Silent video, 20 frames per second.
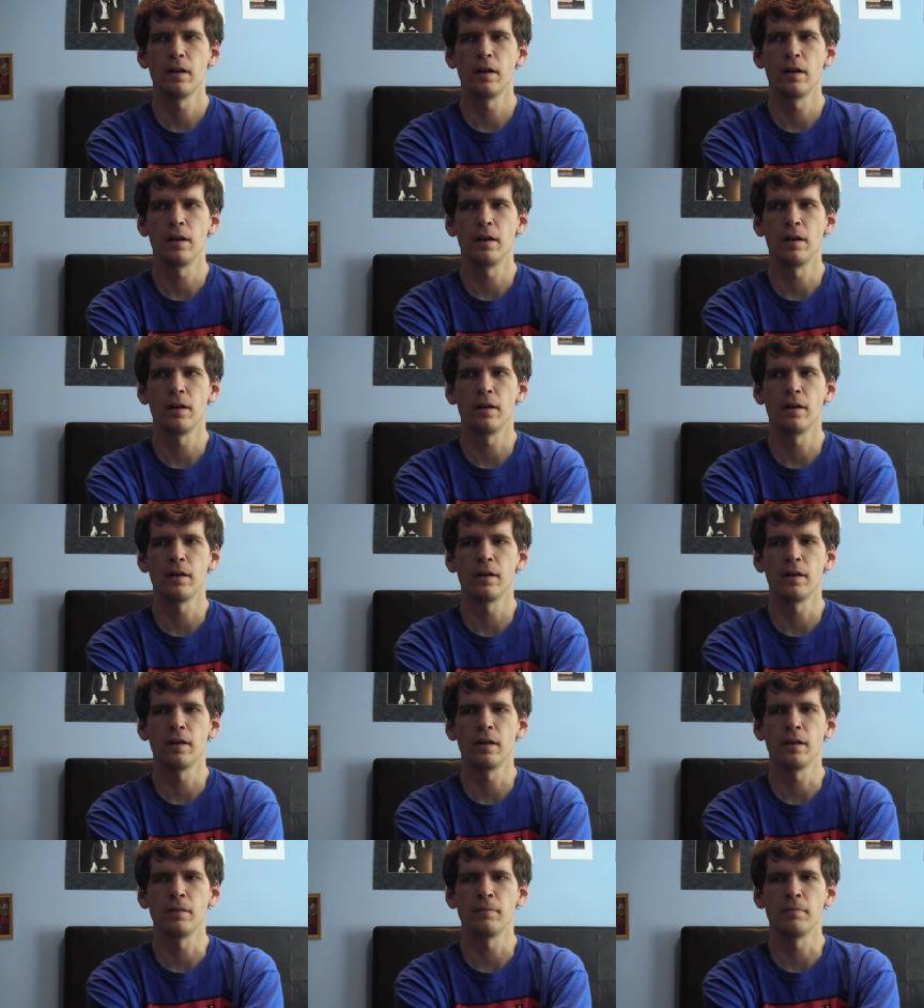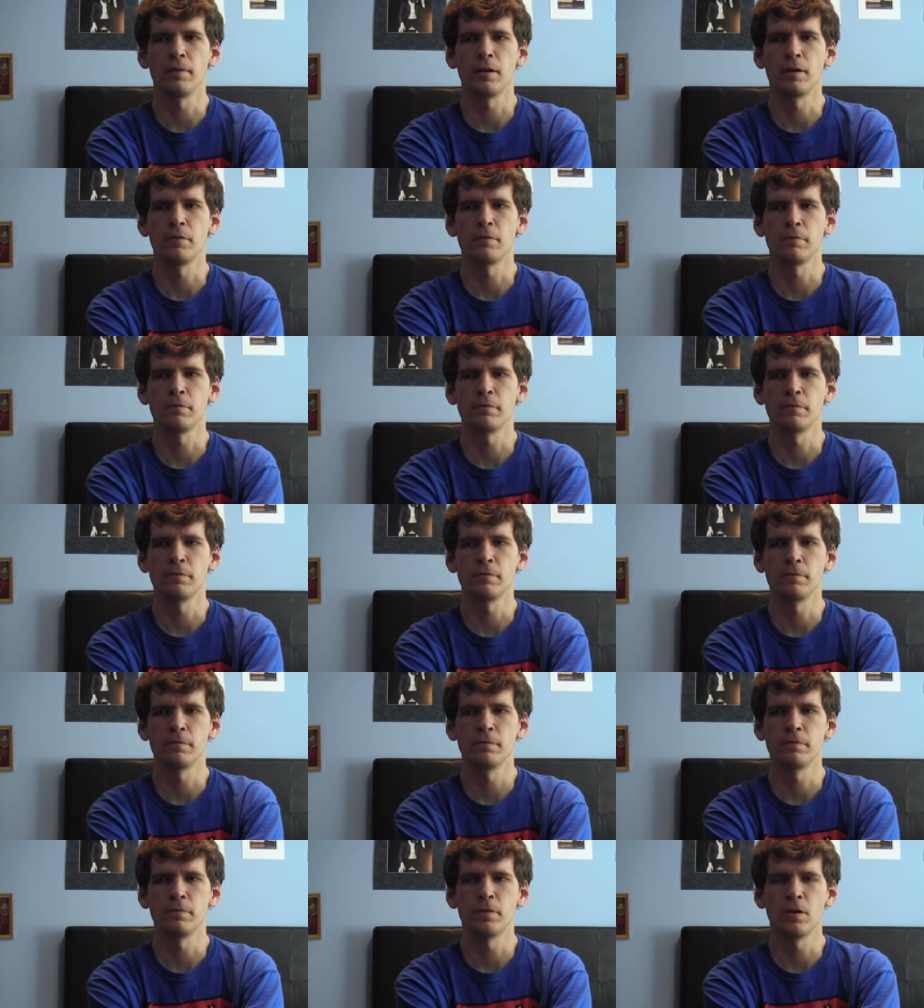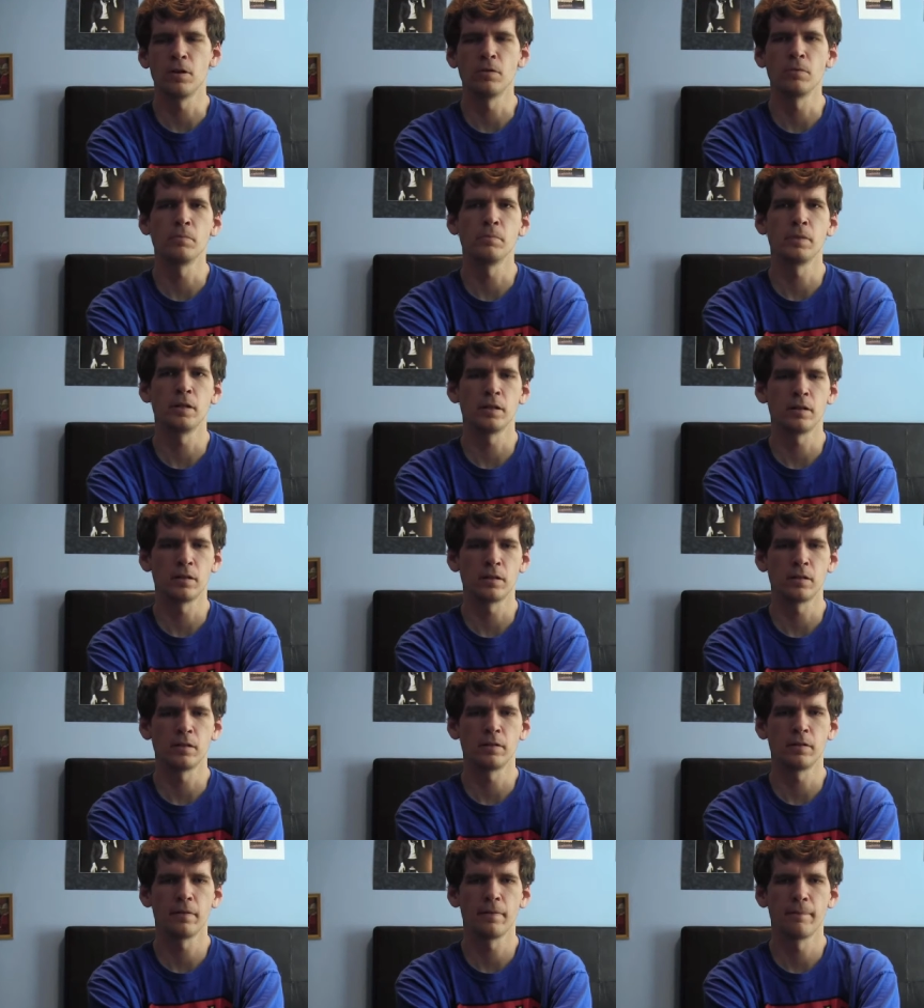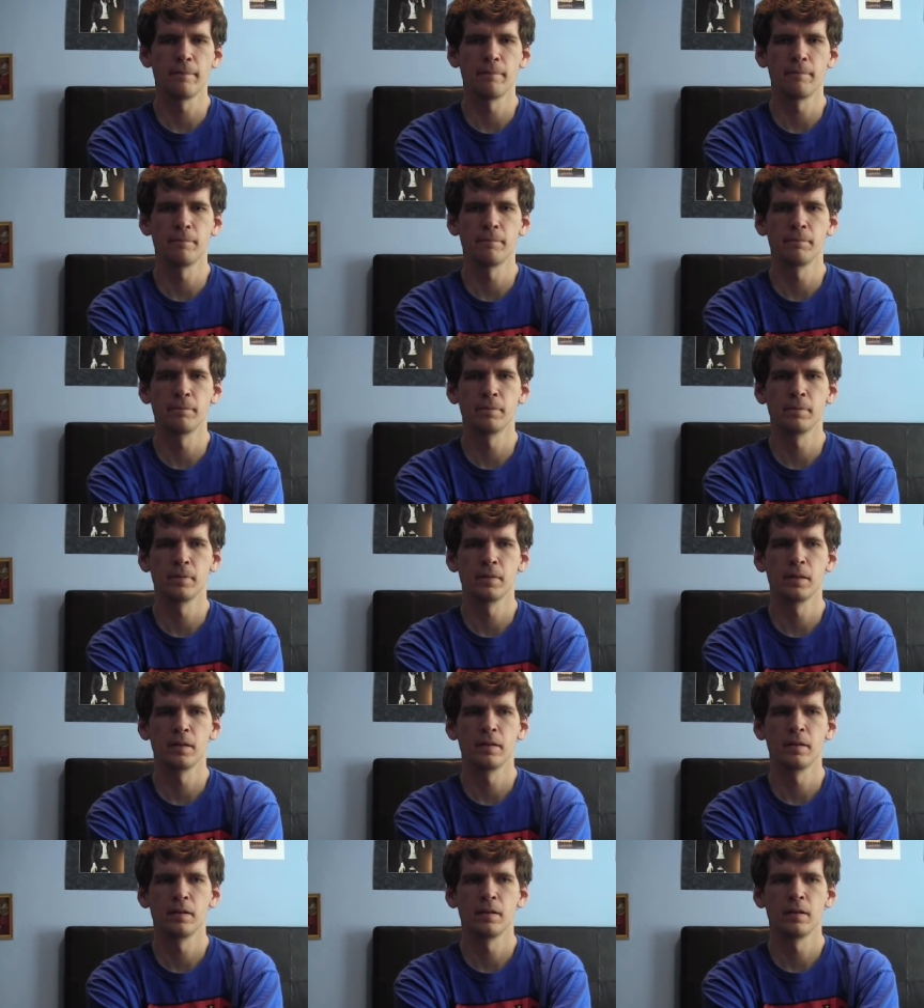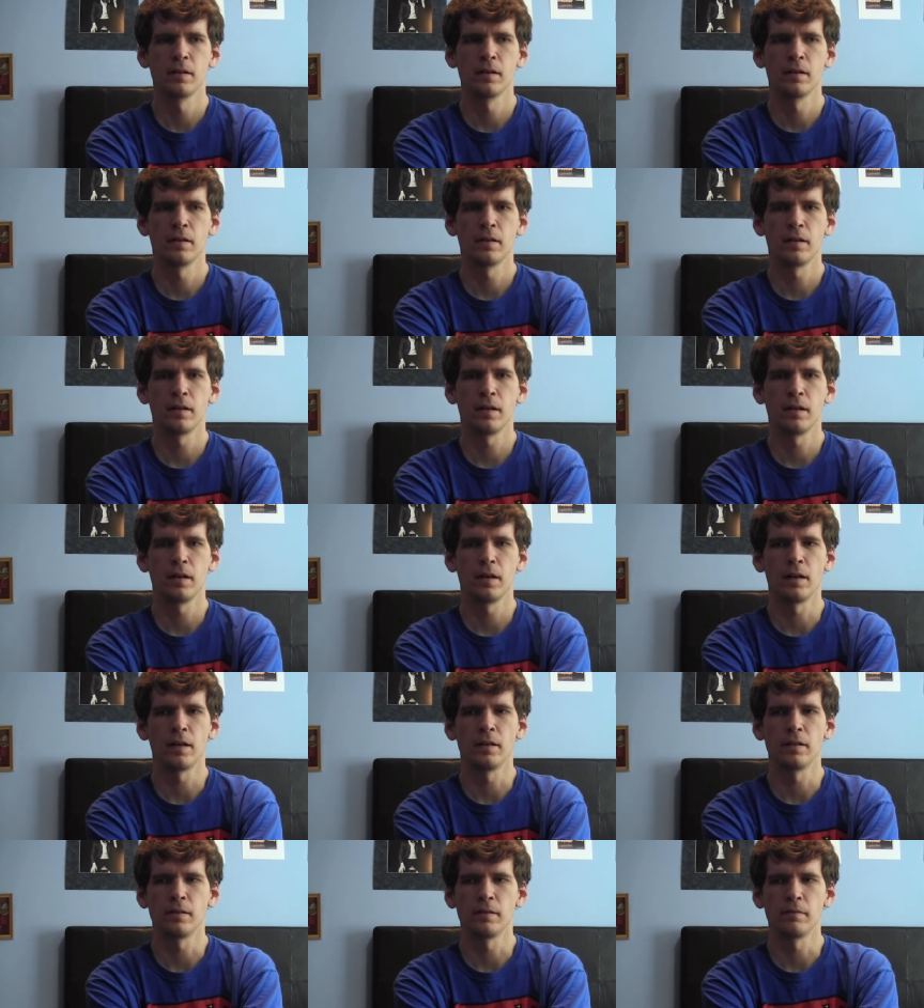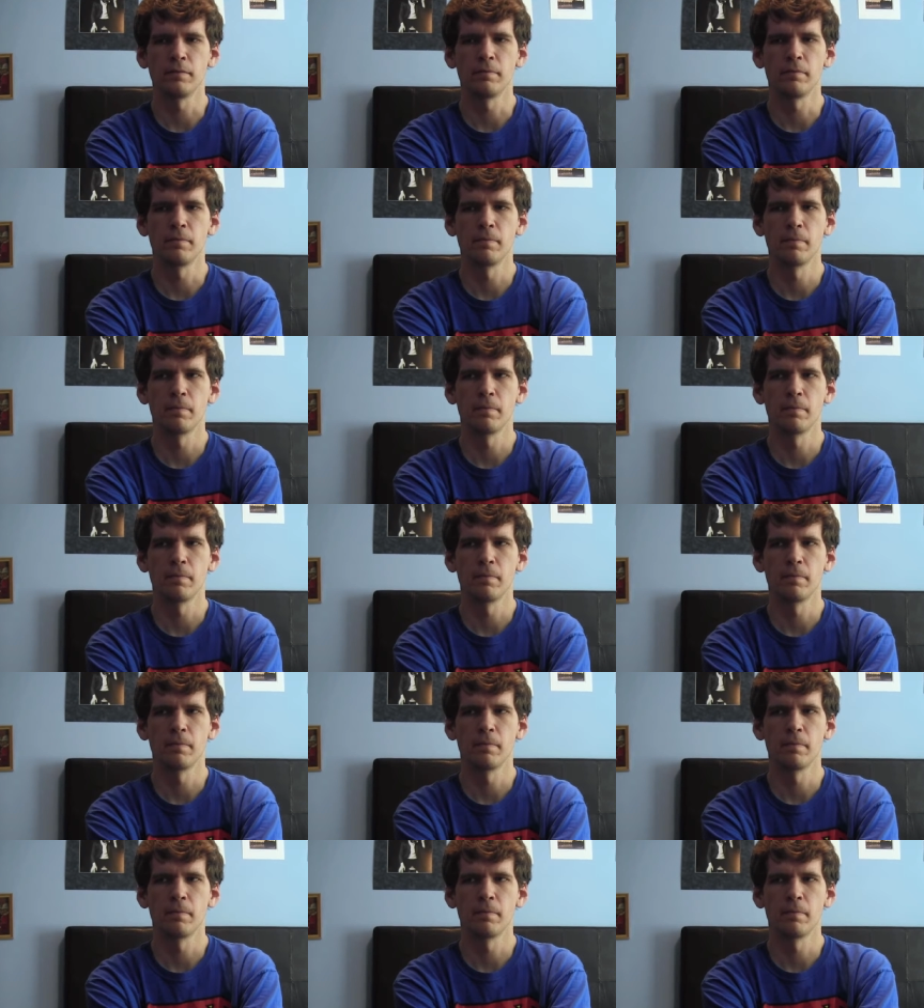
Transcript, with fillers: uh, and my phone bill and